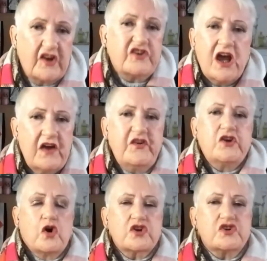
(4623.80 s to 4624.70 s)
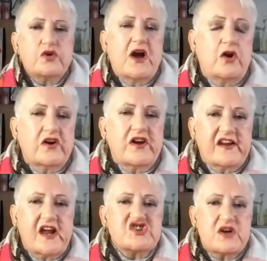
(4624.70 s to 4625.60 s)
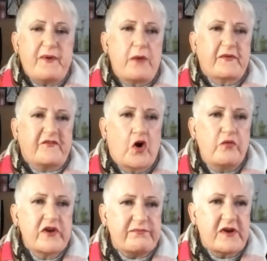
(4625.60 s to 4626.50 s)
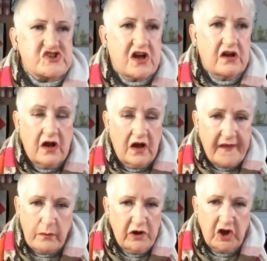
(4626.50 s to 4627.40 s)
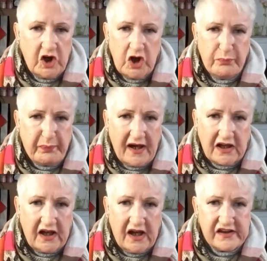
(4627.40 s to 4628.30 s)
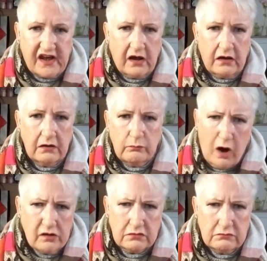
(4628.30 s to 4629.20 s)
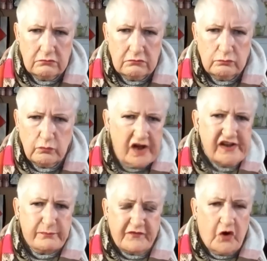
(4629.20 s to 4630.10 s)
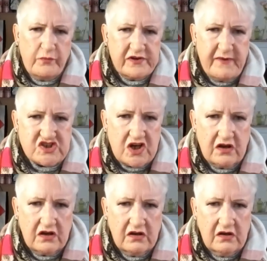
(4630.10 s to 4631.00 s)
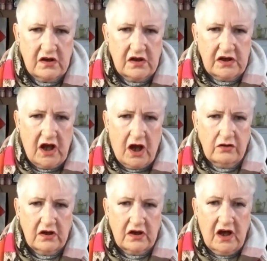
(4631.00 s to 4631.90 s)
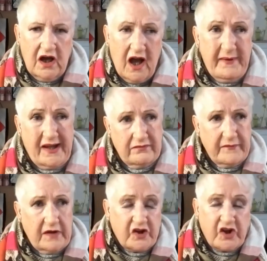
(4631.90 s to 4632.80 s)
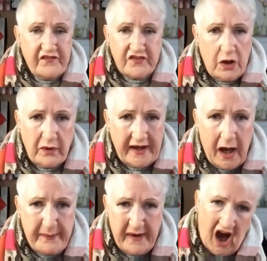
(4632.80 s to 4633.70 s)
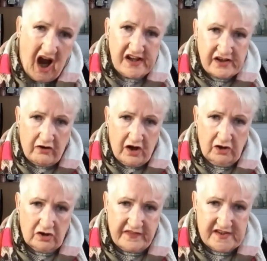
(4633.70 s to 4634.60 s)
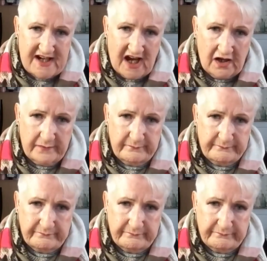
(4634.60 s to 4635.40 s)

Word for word: If you talk to an organization about a performance measure, they will look at you blankly and say, What? What is a performance measure? You know, I mean, they don't even know what KPIs are a lot of the time.